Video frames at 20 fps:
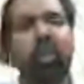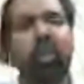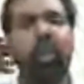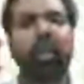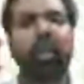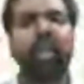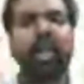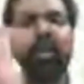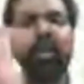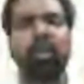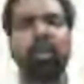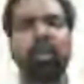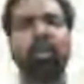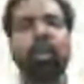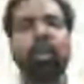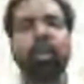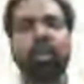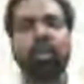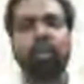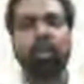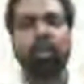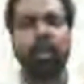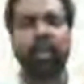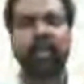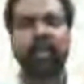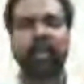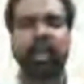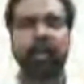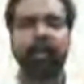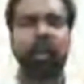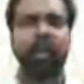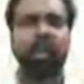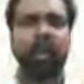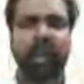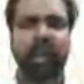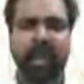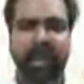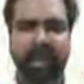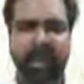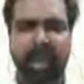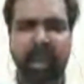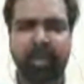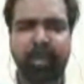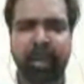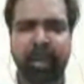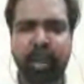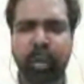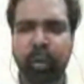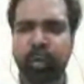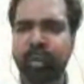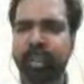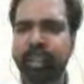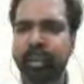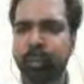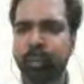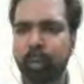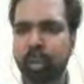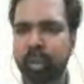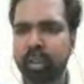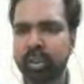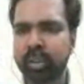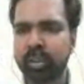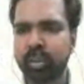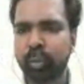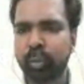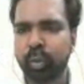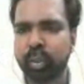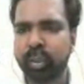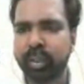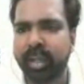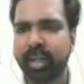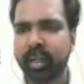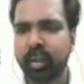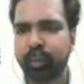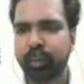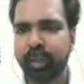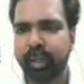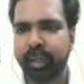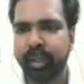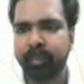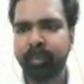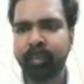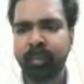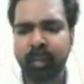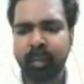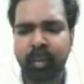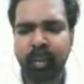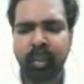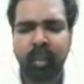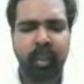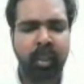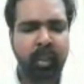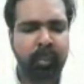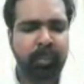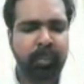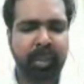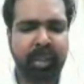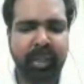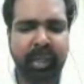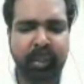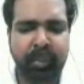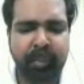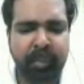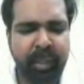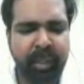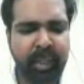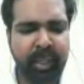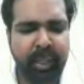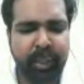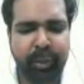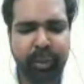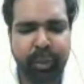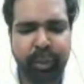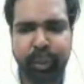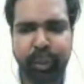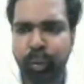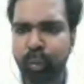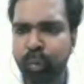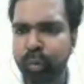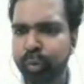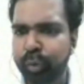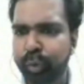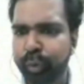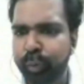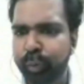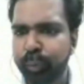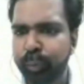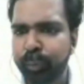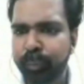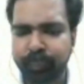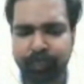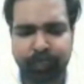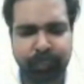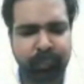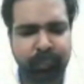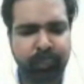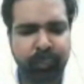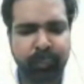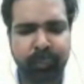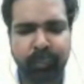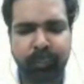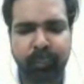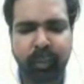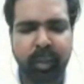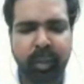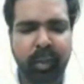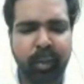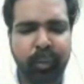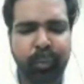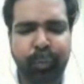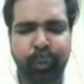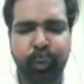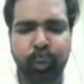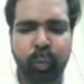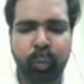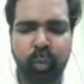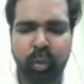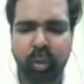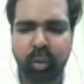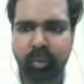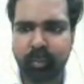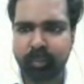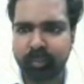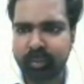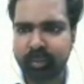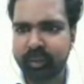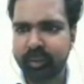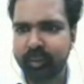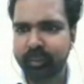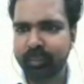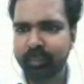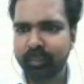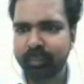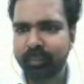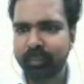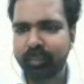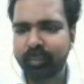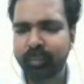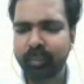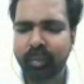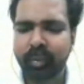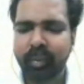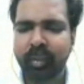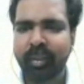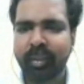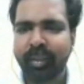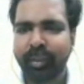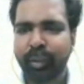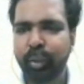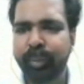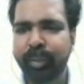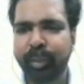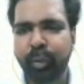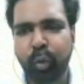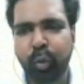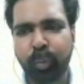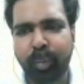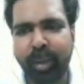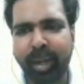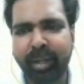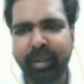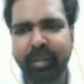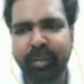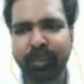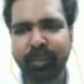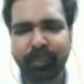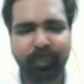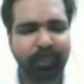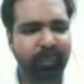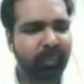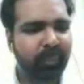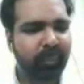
So talking about short stories, I'm not going to elaborate on these words due to the lack of time, but let me introduce to you a few terms. You may go back,